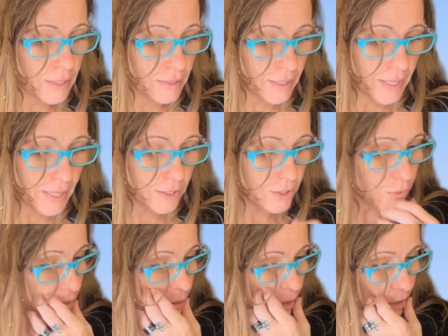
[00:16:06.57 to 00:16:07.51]
the Hindu
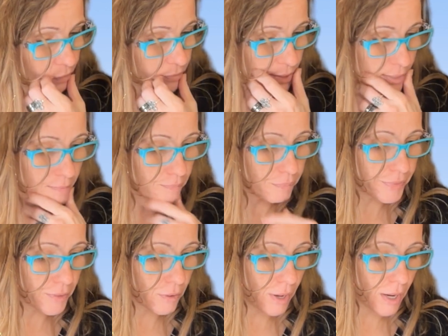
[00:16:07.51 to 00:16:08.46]
are often
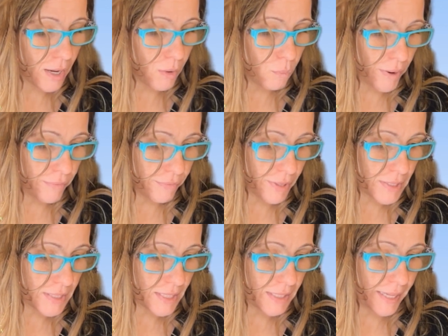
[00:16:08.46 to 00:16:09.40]

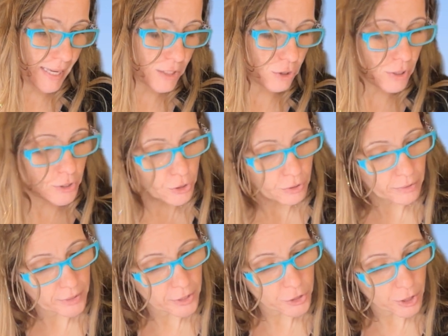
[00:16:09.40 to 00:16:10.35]
referenced in the astrological
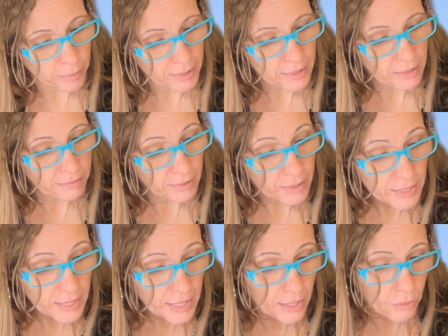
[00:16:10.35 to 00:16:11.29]
literature, but their
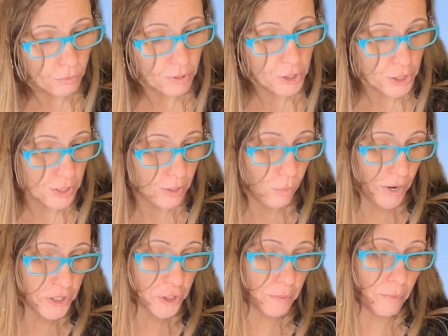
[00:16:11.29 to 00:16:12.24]
validity and origin are
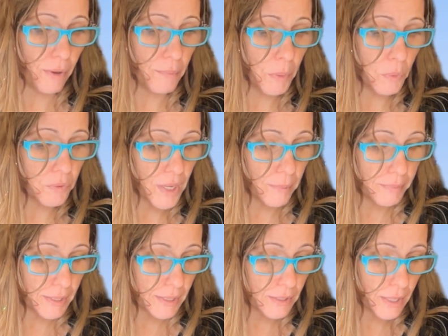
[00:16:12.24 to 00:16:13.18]
questionable and will not
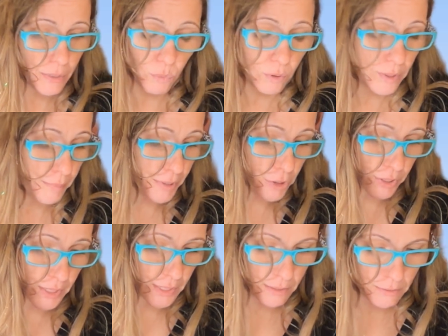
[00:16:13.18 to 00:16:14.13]
be
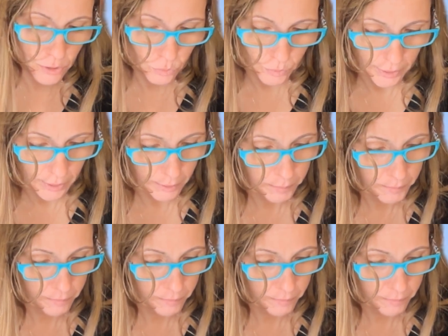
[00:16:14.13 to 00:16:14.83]
treated in this work.